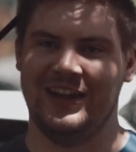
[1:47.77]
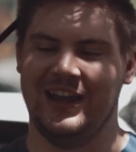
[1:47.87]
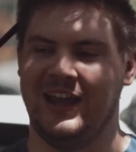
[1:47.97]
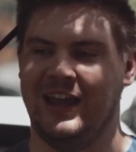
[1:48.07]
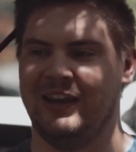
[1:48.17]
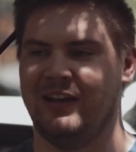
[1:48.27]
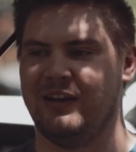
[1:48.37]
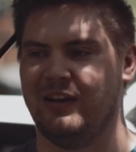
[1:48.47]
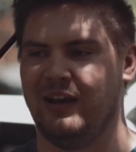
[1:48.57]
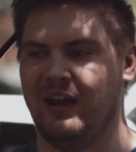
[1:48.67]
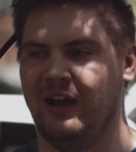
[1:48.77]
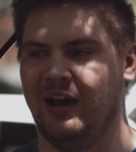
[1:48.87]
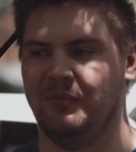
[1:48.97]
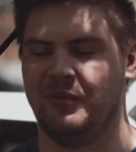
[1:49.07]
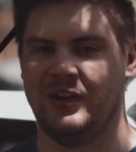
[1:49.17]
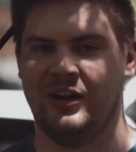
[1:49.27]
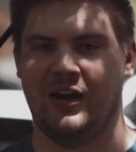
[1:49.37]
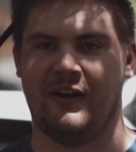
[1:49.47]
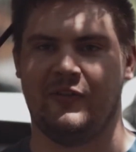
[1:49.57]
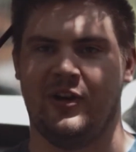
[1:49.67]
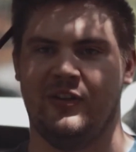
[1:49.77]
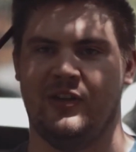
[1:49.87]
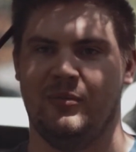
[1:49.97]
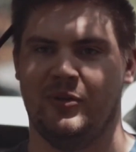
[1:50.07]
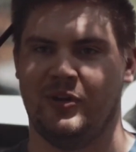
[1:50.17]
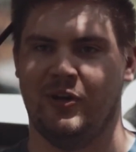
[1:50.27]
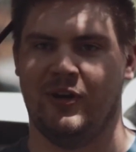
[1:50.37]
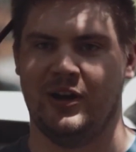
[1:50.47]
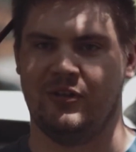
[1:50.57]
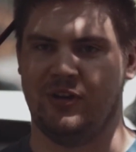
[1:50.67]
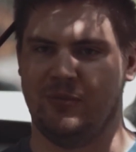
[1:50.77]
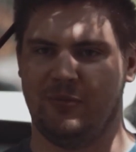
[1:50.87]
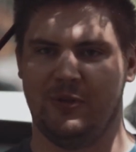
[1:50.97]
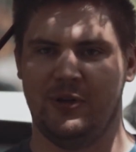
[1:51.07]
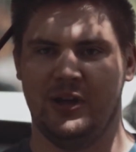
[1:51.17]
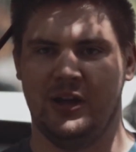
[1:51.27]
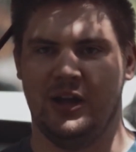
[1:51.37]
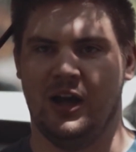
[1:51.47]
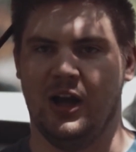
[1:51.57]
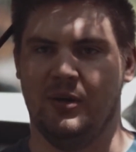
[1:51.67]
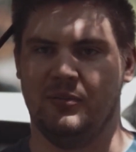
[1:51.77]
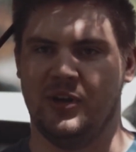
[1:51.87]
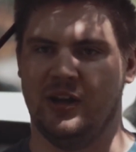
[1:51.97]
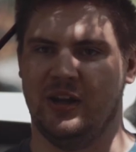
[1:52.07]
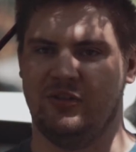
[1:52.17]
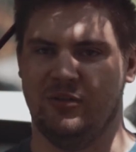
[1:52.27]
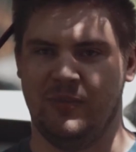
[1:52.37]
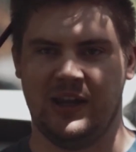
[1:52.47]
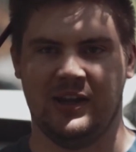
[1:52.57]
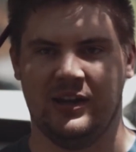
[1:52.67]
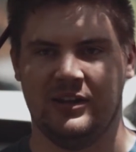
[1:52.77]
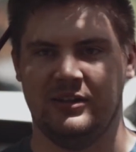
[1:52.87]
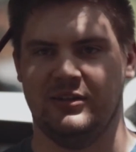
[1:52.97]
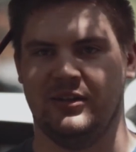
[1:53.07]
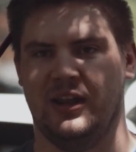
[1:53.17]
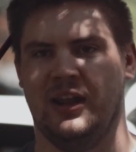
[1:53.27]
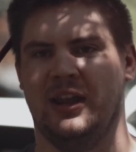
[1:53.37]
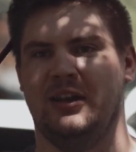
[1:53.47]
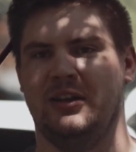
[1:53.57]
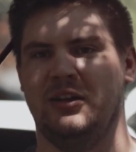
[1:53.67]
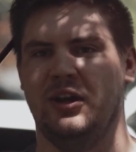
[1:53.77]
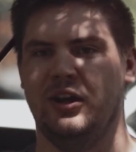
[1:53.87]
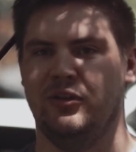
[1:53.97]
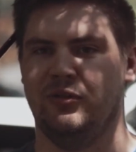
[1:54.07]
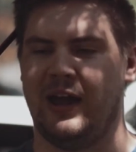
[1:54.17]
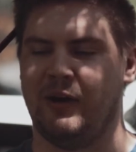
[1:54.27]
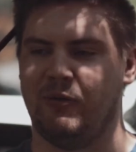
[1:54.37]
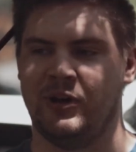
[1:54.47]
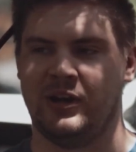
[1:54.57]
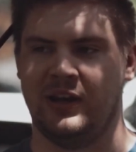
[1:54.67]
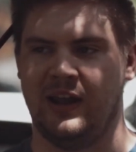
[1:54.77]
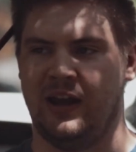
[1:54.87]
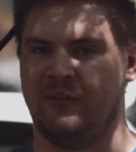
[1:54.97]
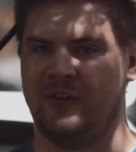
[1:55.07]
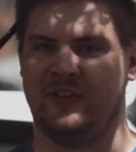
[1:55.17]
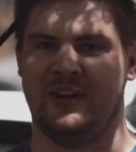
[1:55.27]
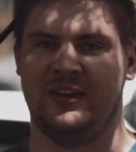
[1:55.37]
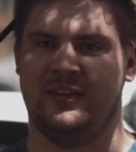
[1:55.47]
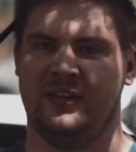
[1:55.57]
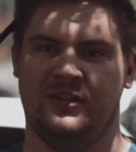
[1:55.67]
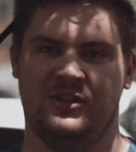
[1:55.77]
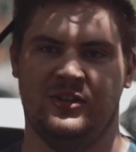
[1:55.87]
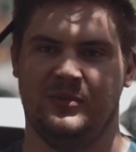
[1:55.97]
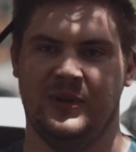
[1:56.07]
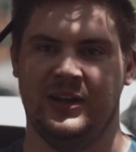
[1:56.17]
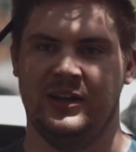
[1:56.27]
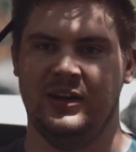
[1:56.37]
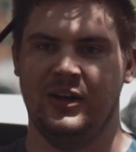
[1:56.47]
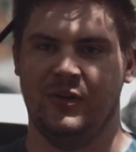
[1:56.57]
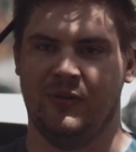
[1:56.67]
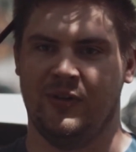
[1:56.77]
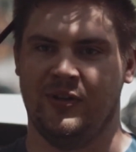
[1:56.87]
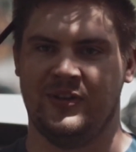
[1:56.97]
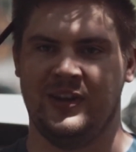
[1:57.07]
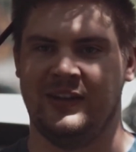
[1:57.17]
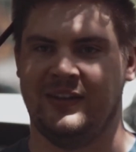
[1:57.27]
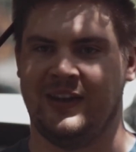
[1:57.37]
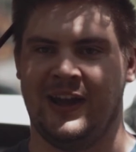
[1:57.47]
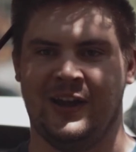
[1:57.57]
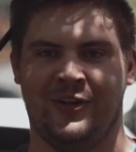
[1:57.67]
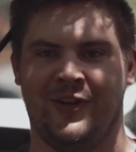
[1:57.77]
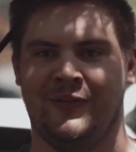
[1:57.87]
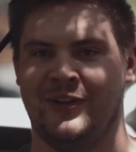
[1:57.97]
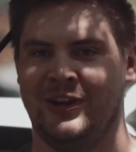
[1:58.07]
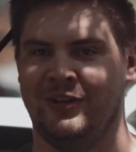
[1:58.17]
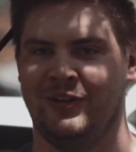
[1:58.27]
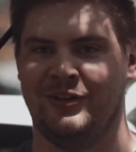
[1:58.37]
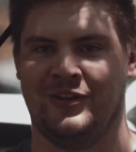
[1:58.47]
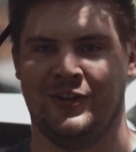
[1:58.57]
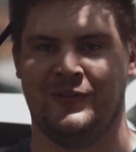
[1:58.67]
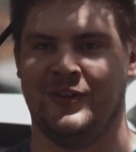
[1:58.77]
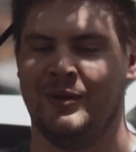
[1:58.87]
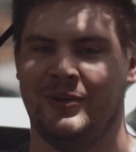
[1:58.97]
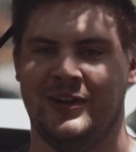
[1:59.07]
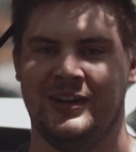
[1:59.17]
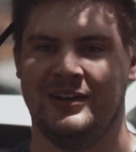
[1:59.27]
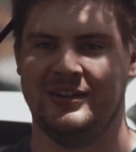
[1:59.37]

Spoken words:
And the year after, I was able to go on a trip to Jamaica and do that work, and ever since it's just been one of those things that gotta go every year and serve somebody.